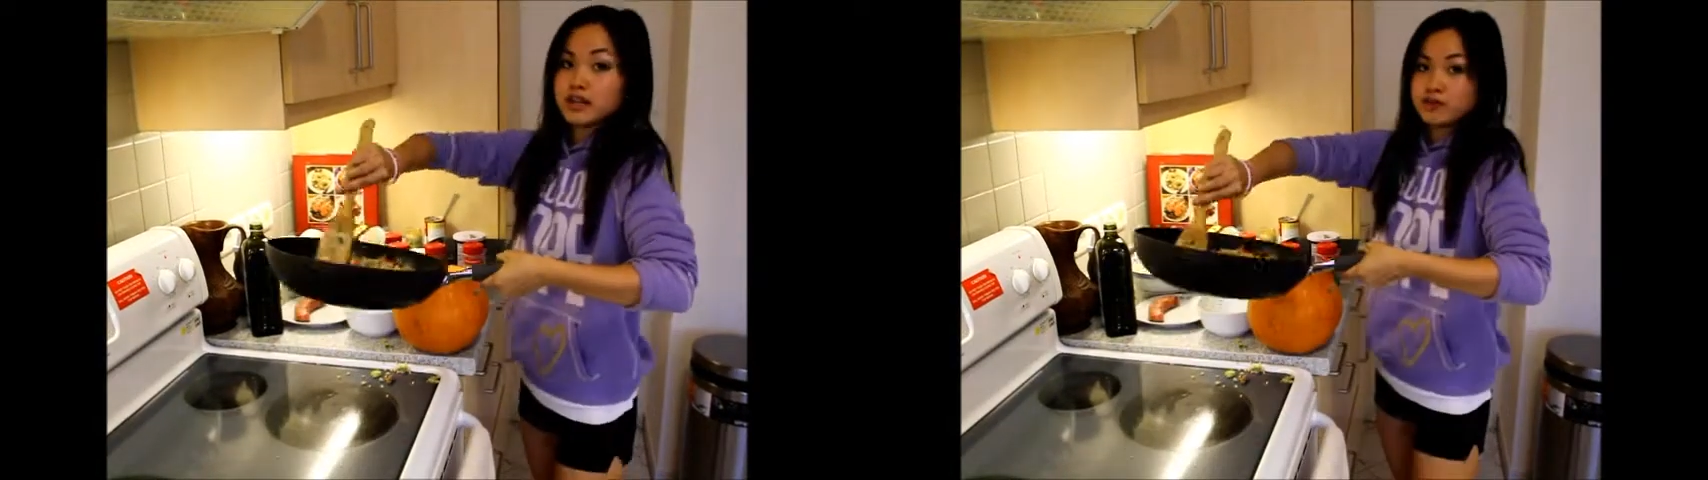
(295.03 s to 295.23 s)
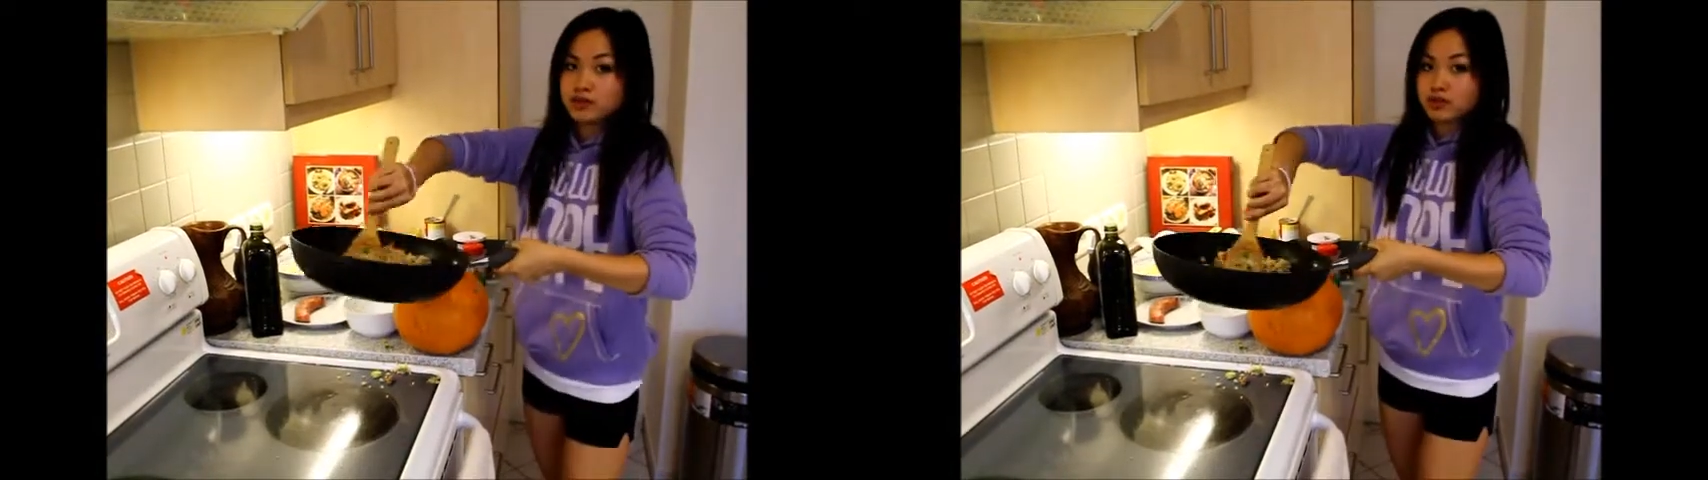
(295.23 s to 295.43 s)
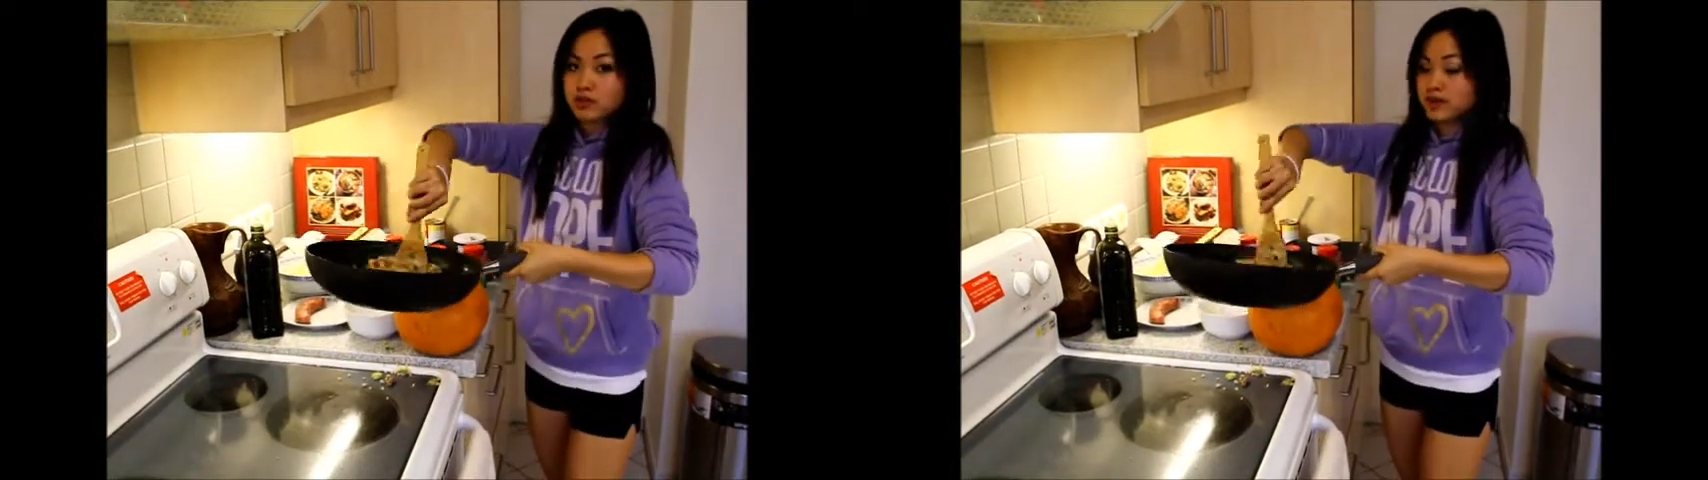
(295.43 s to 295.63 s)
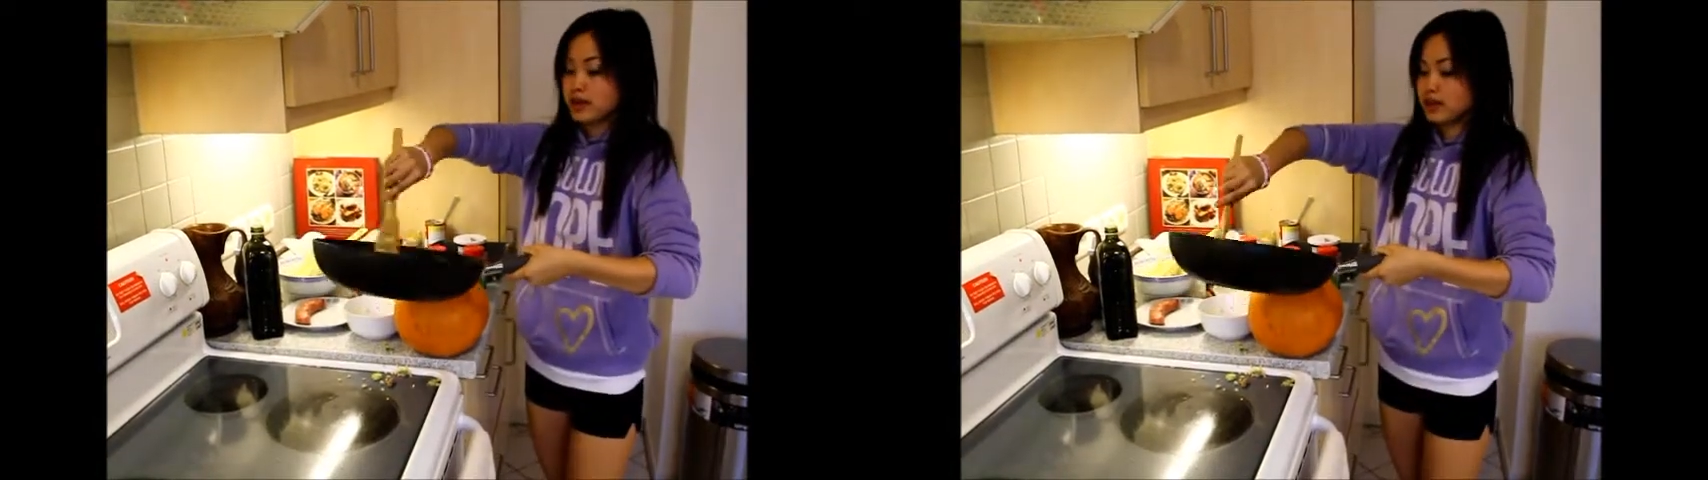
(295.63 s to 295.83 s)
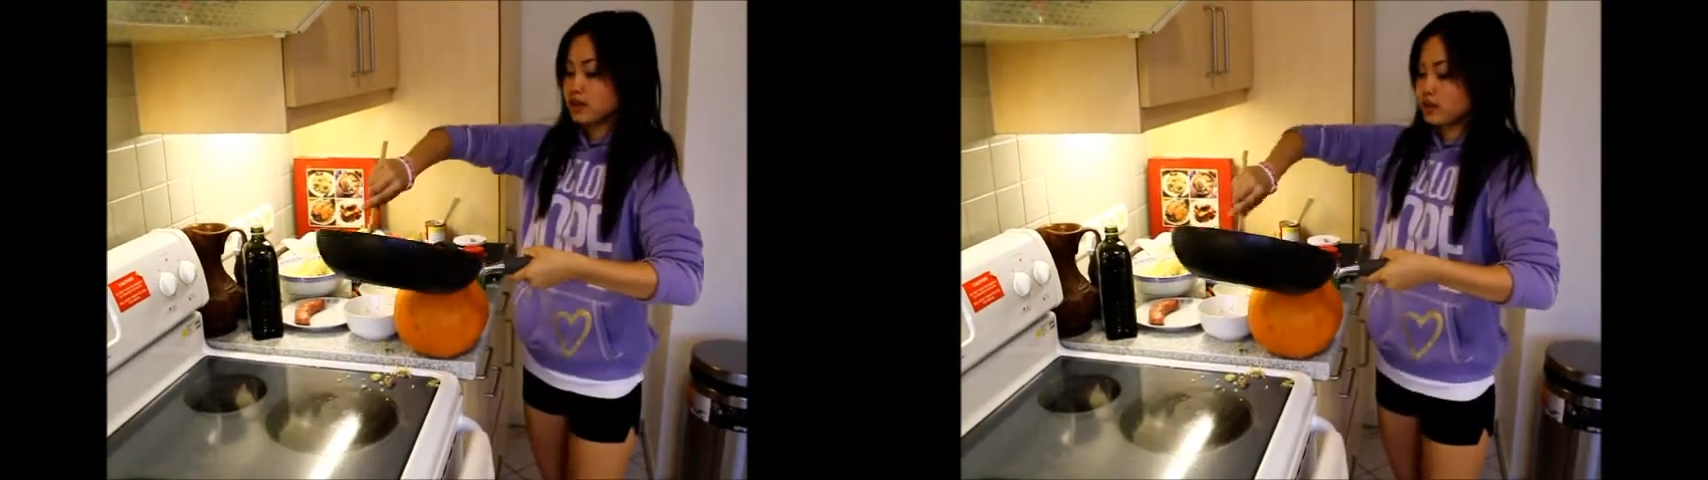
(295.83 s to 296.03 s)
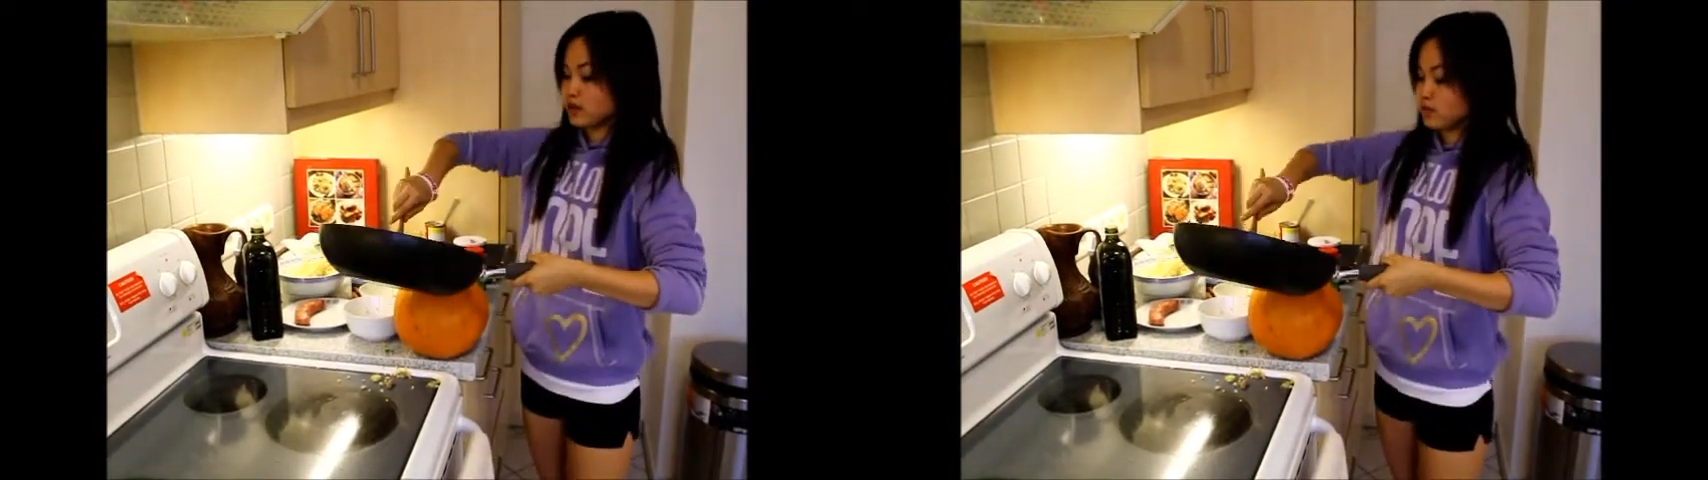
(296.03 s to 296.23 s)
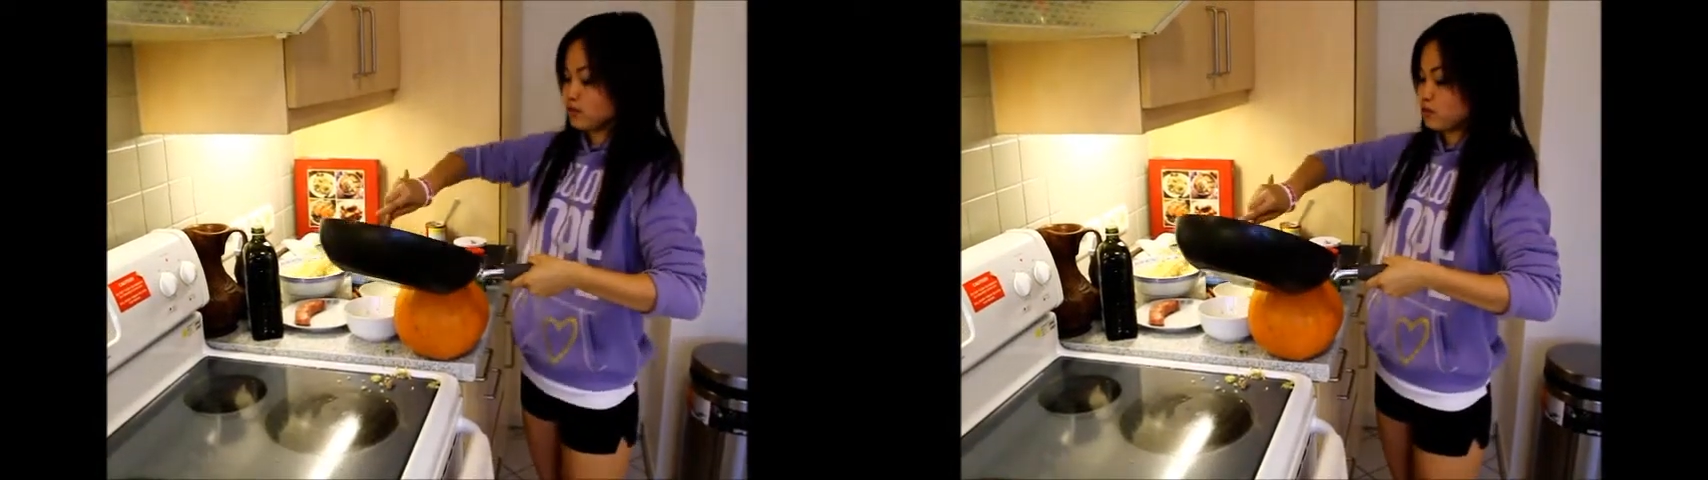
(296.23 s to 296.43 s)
then for the remaining